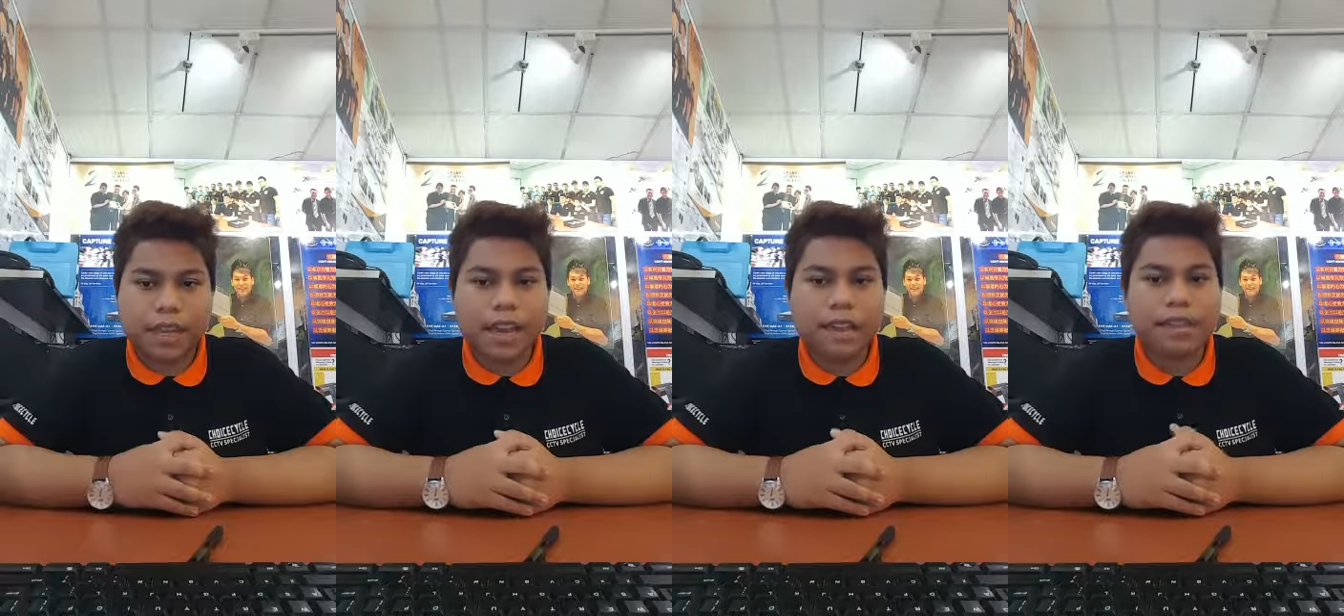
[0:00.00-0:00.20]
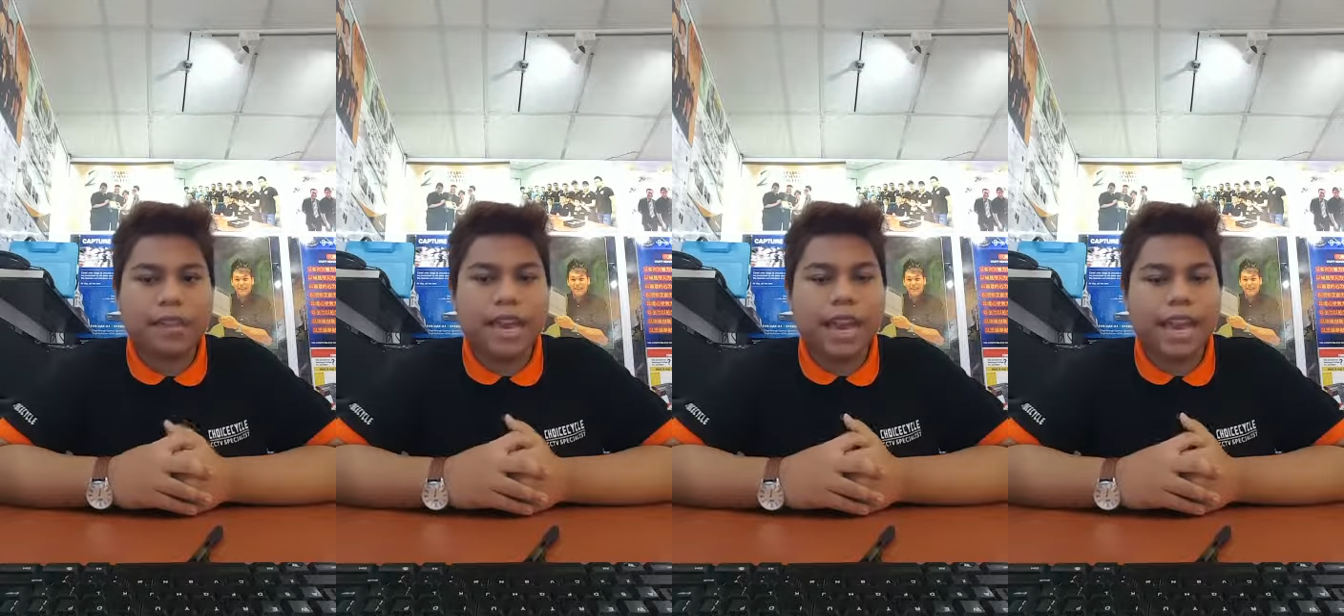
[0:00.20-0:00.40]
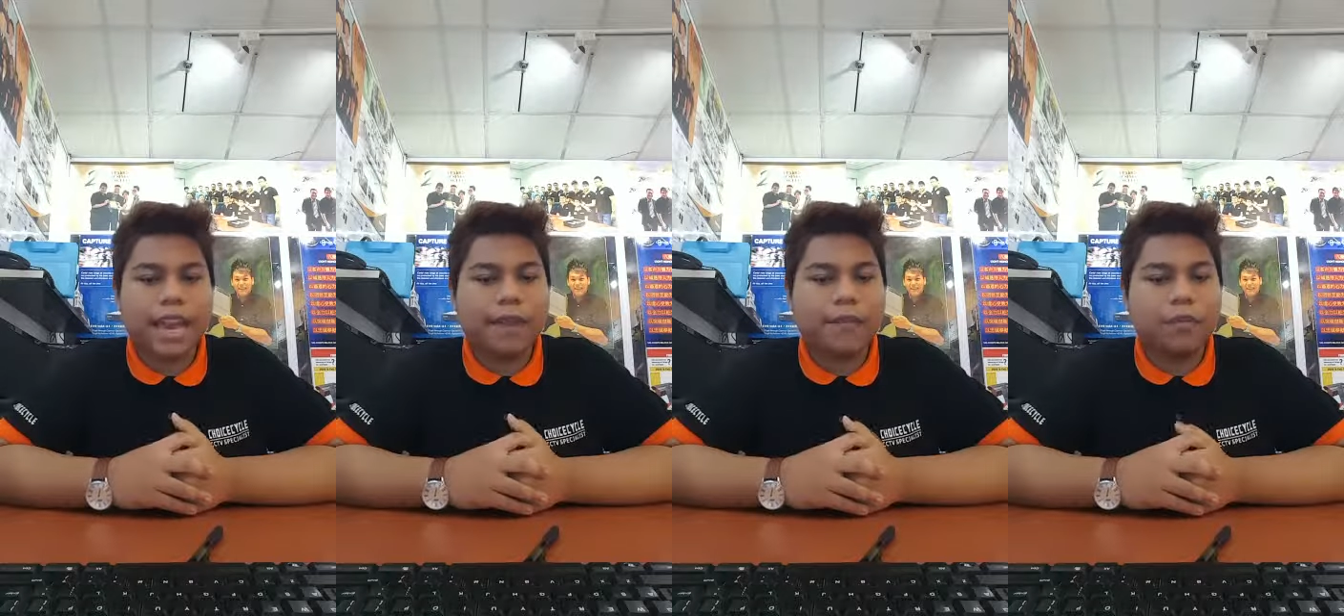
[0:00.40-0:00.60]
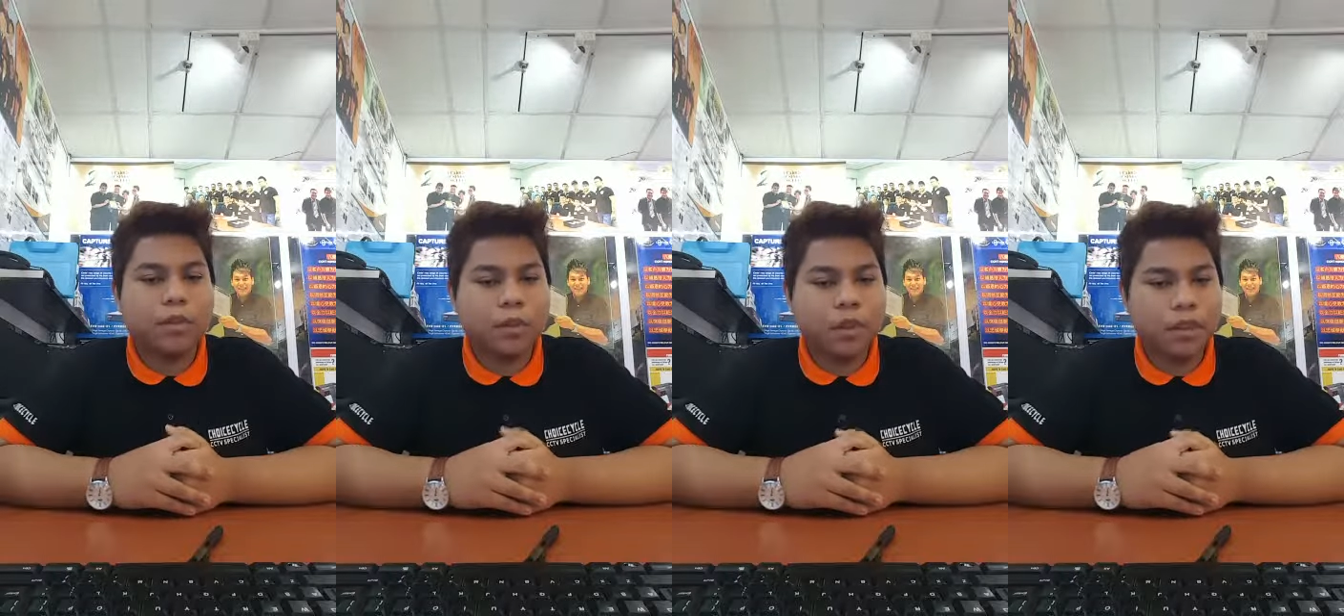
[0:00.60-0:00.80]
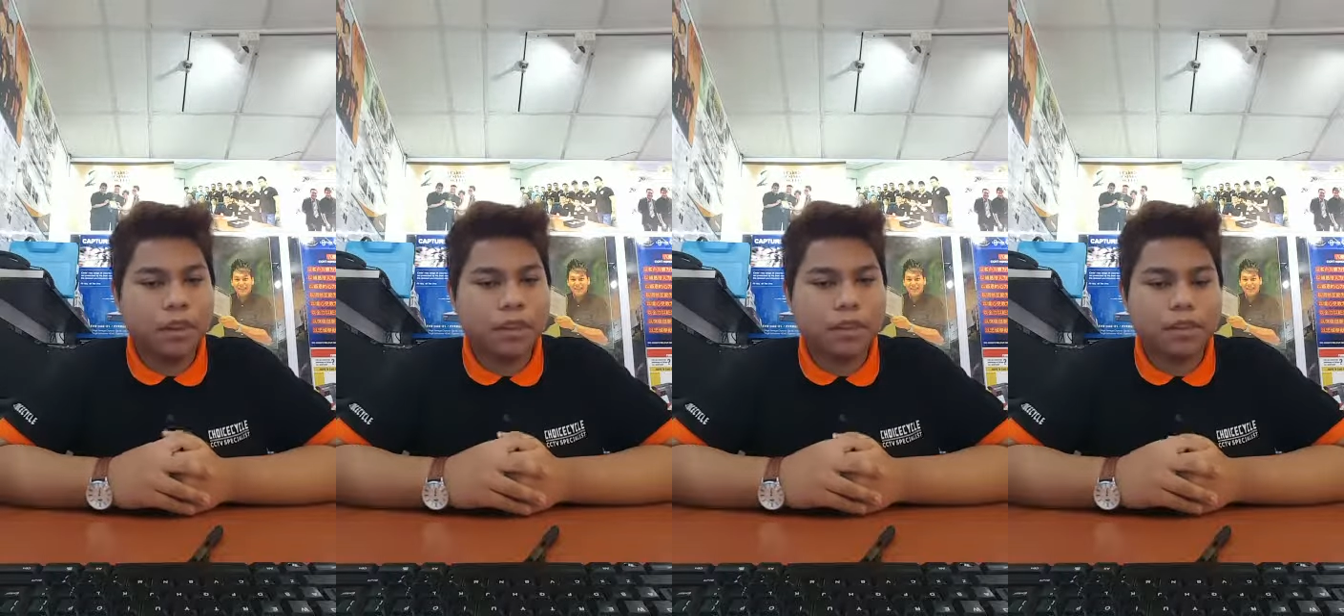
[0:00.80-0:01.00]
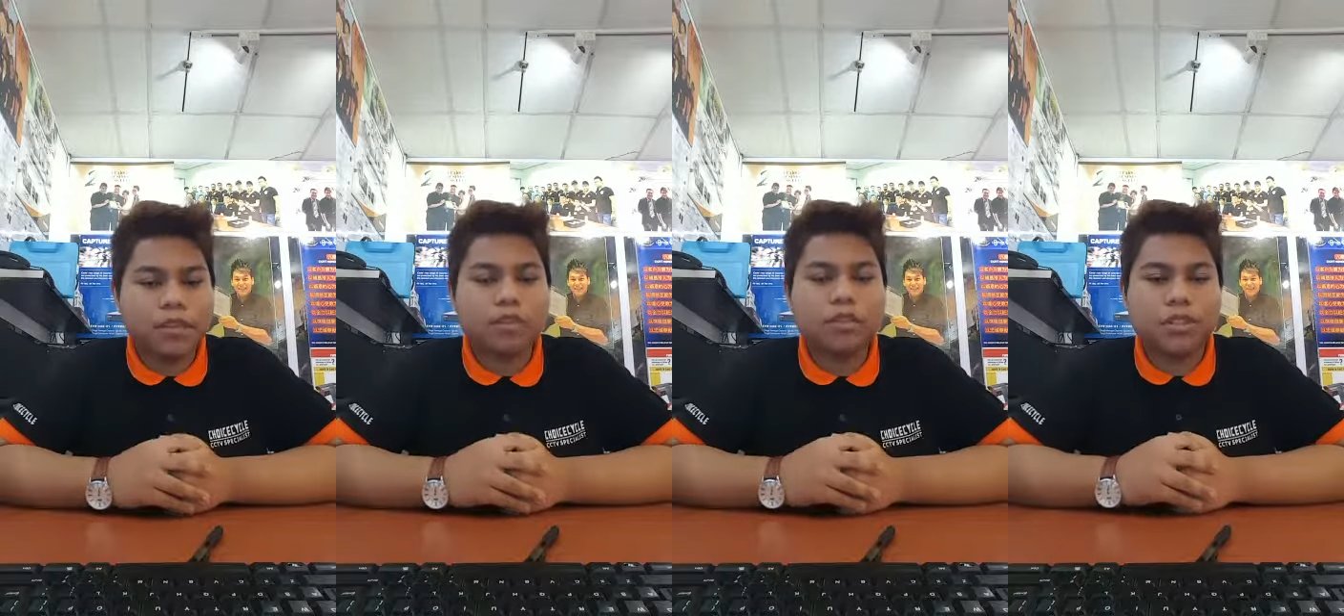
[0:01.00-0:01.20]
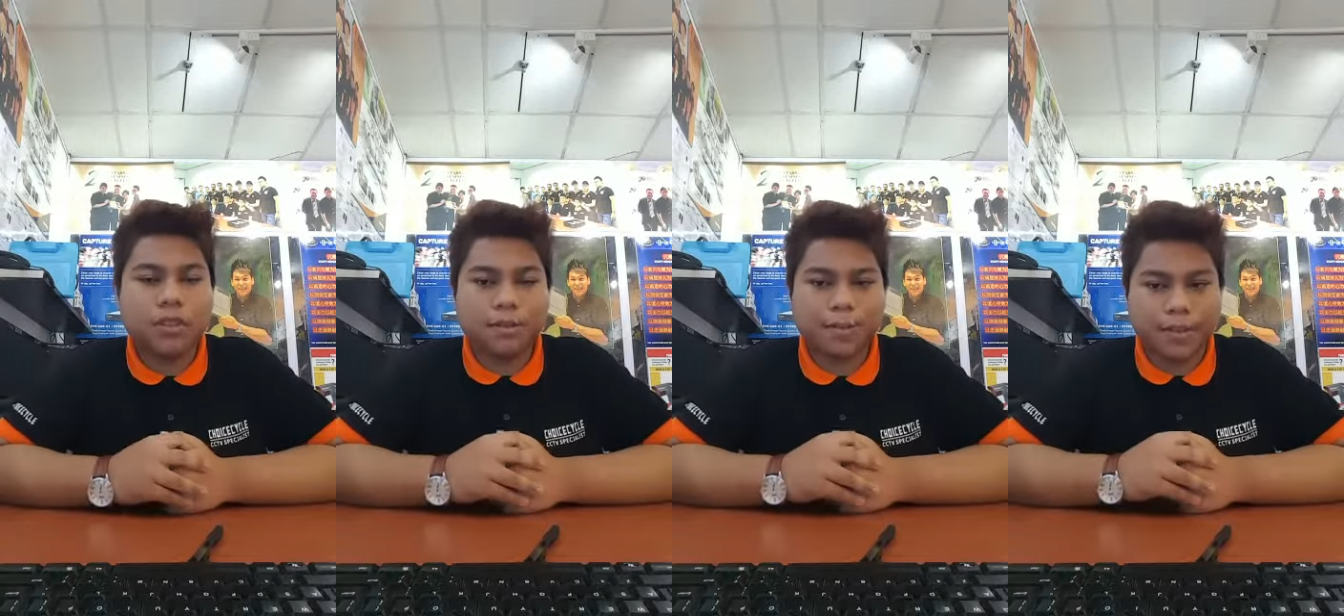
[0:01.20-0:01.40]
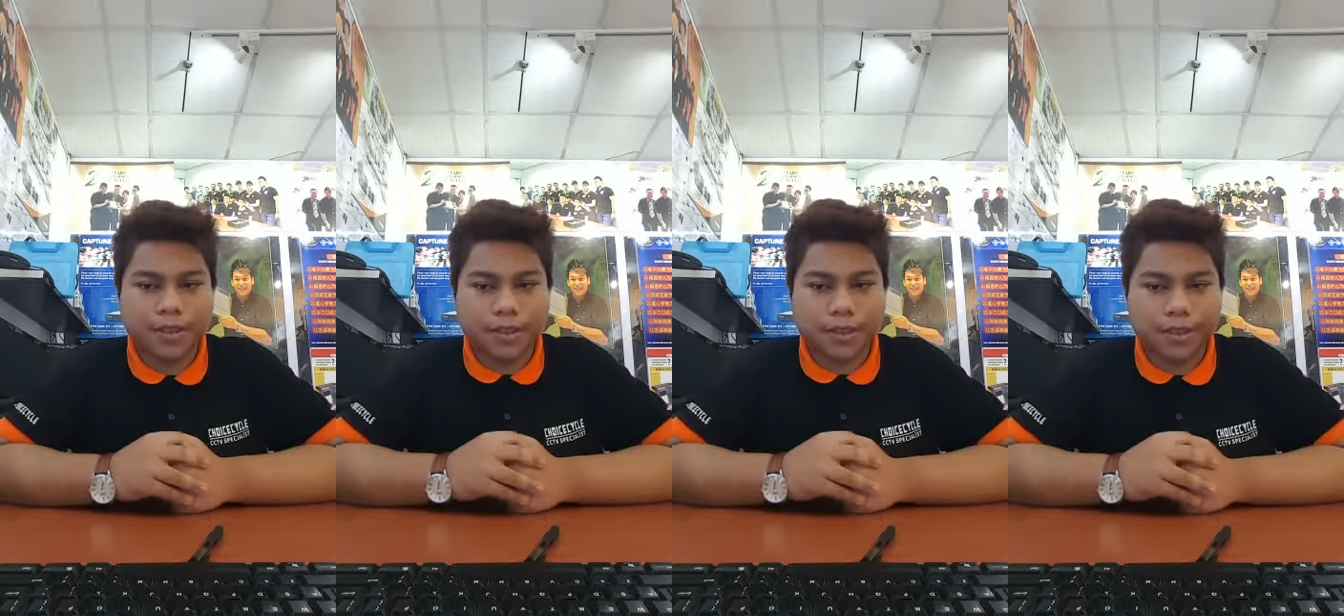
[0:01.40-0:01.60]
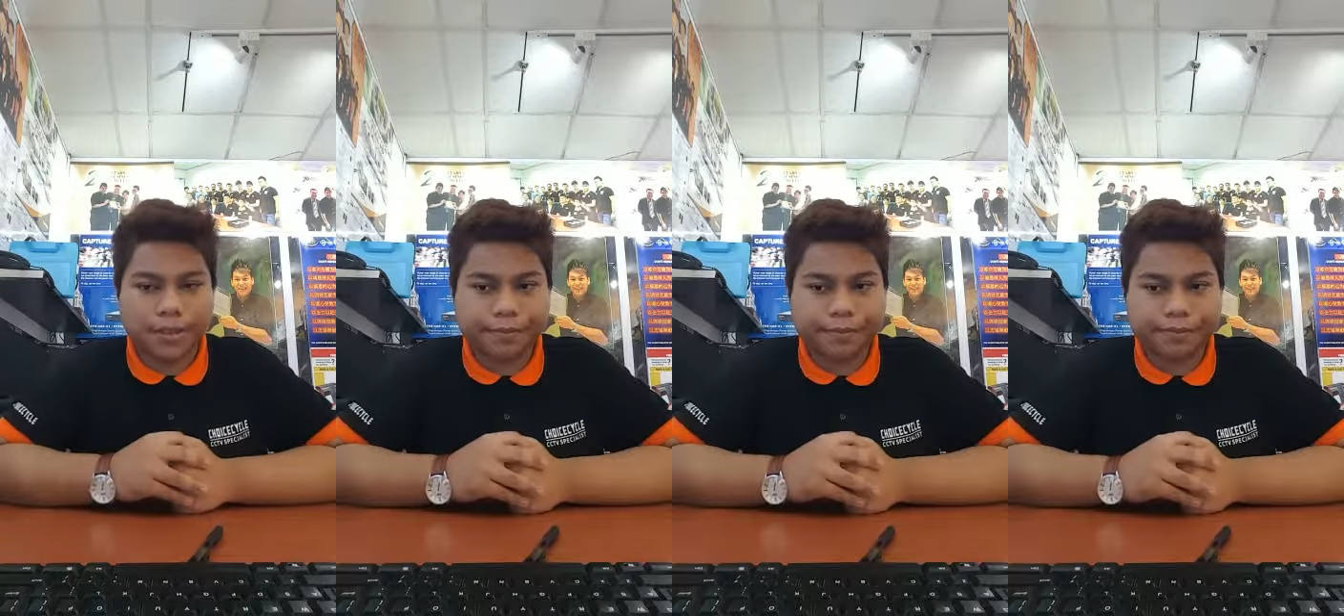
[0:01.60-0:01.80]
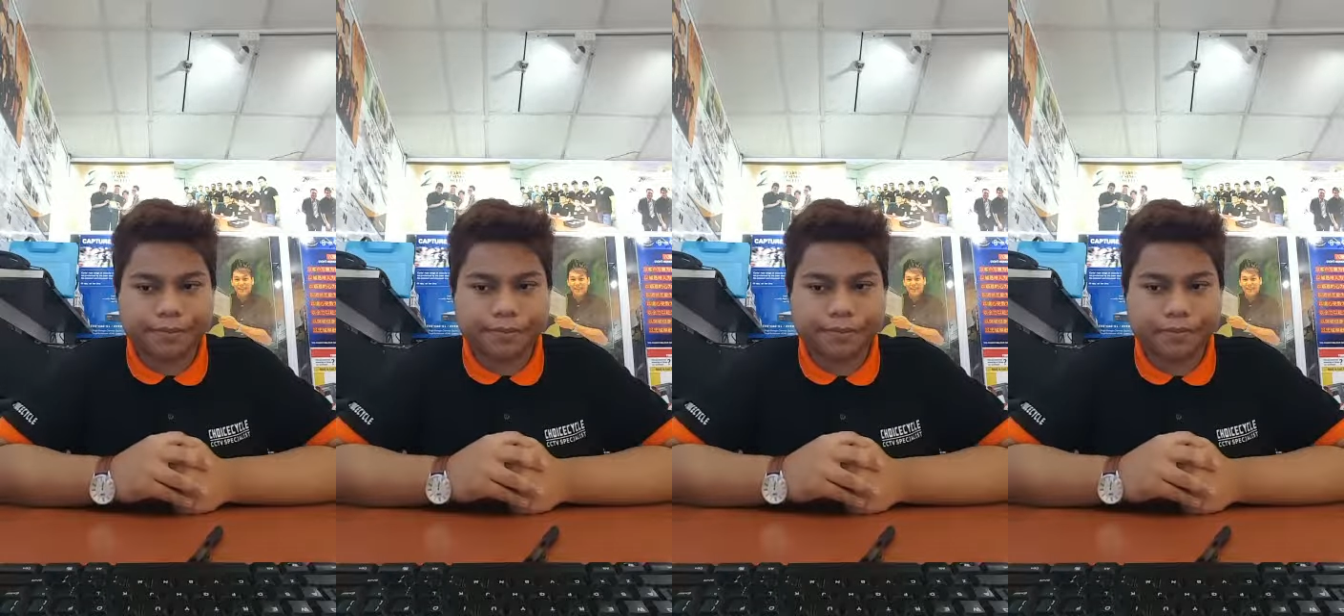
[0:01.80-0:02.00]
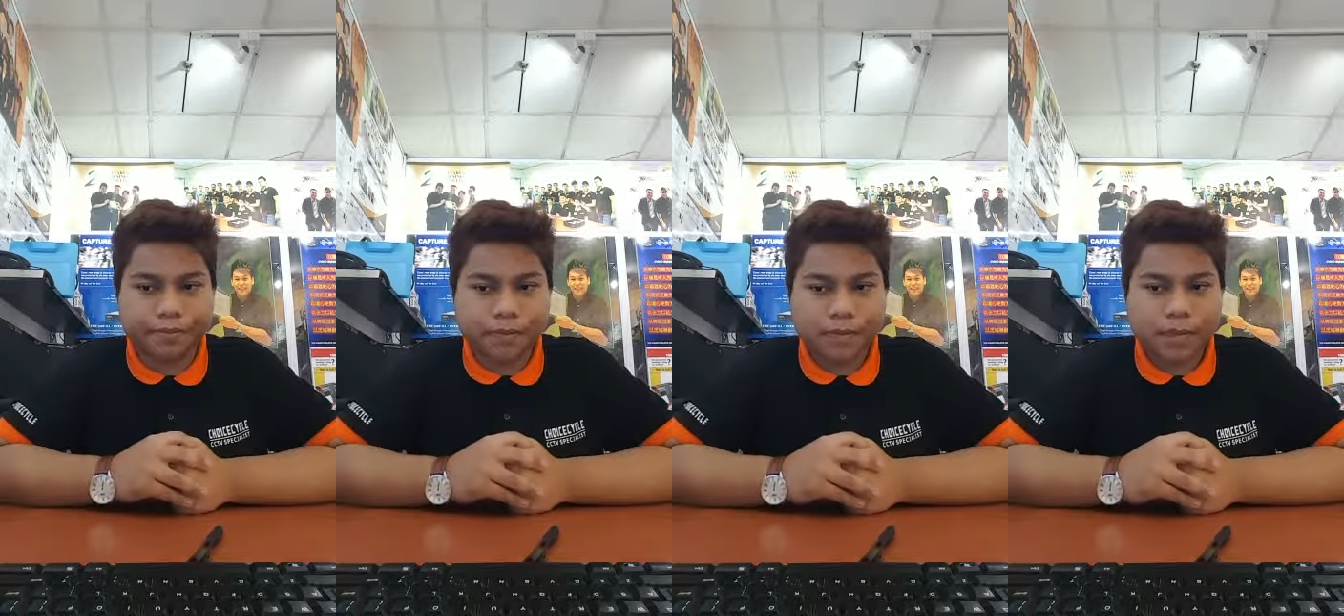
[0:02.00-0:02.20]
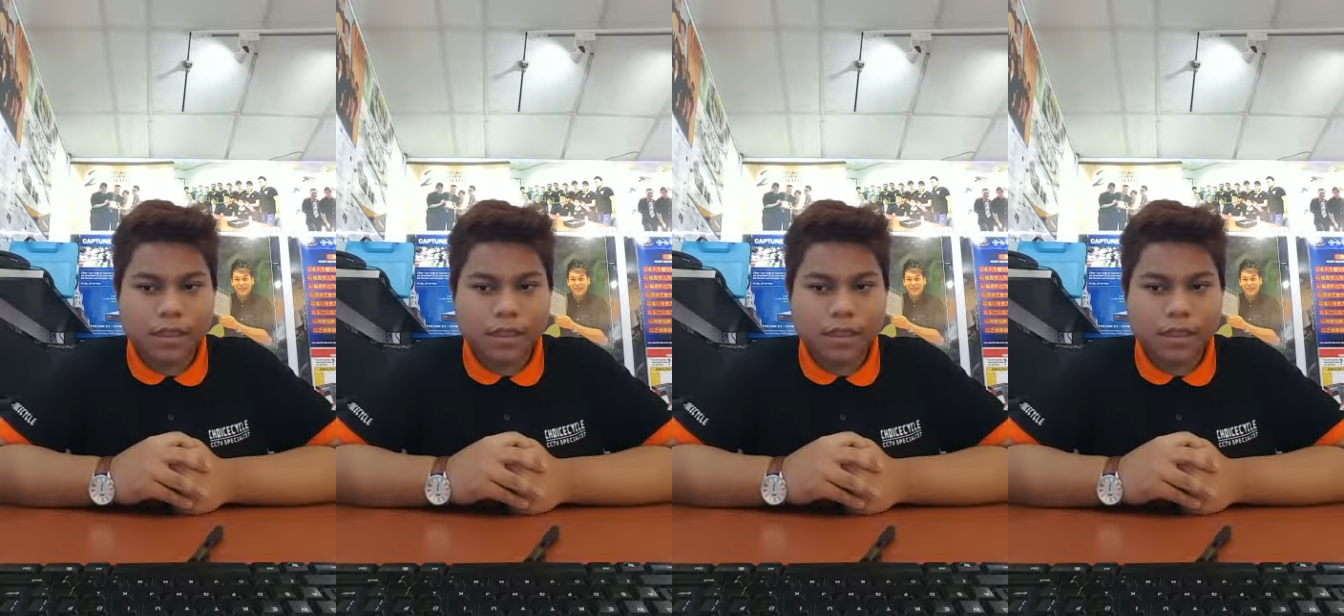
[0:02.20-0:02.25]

as I am not a social person.